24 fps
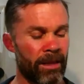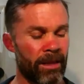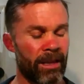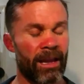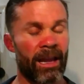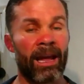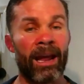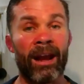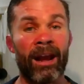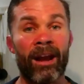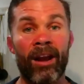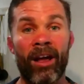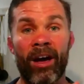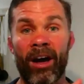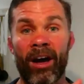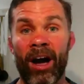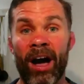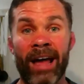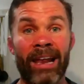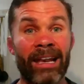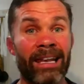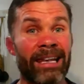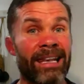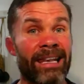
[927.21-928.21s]
And
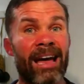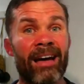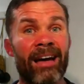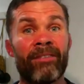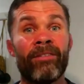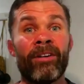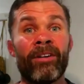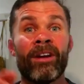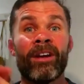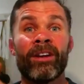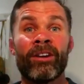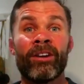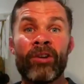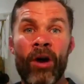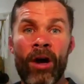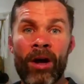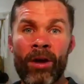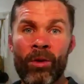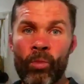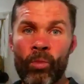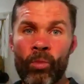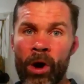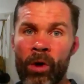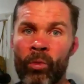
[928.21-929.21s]
I love
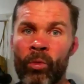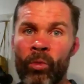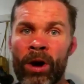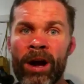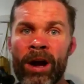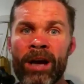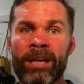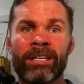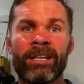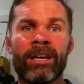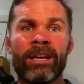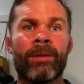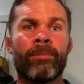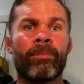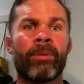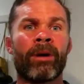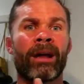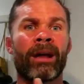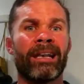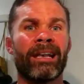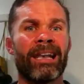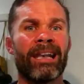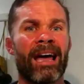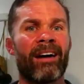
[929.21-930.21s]
knowing what worked, but I
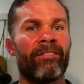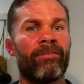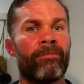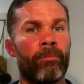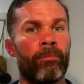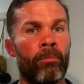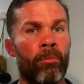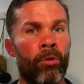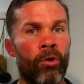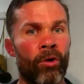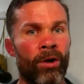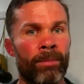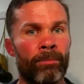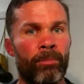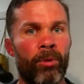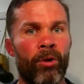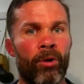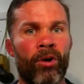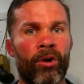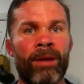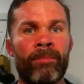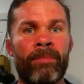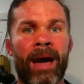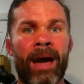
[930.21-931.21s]
love more
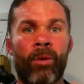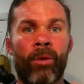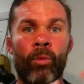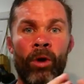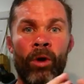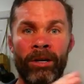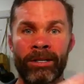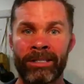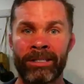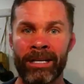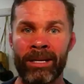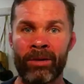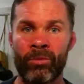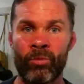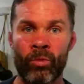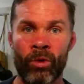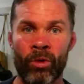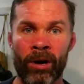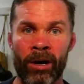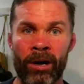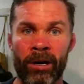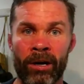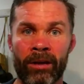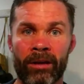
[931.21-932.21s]
important about what didn't
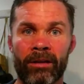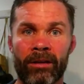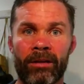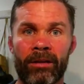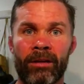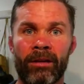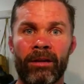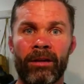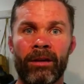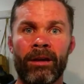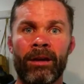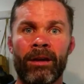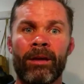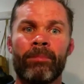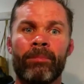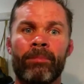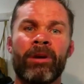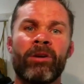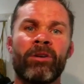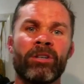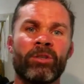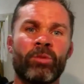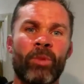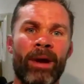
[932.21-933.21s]
work.
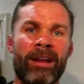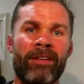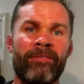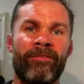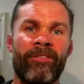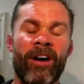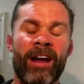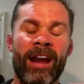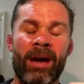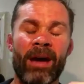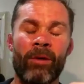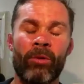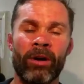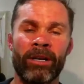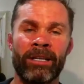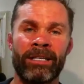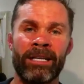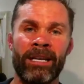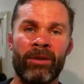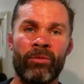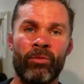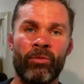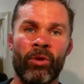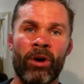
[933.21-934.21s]
Because when you find out what
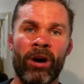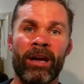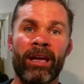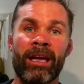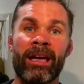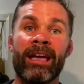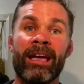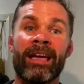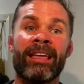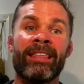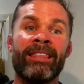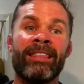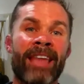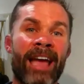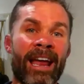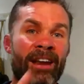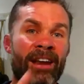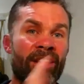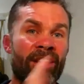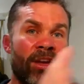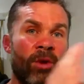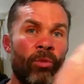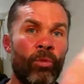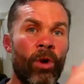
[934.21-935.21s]
didn't work, then
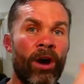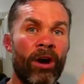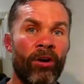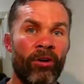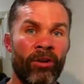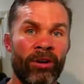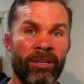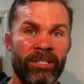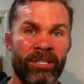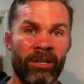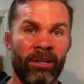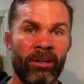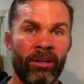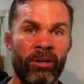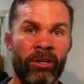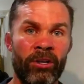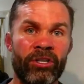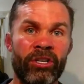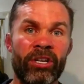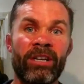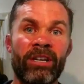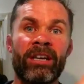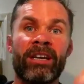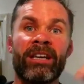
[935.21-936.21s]
you can work on a
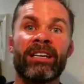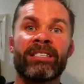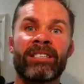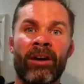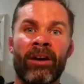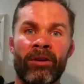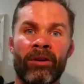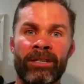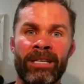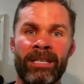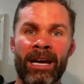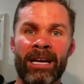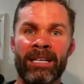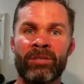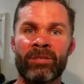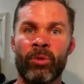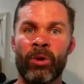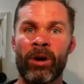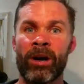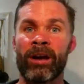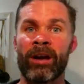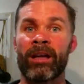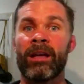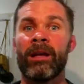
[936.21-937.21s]
solution so it does
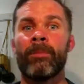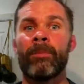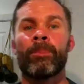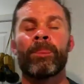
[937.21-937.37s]
work.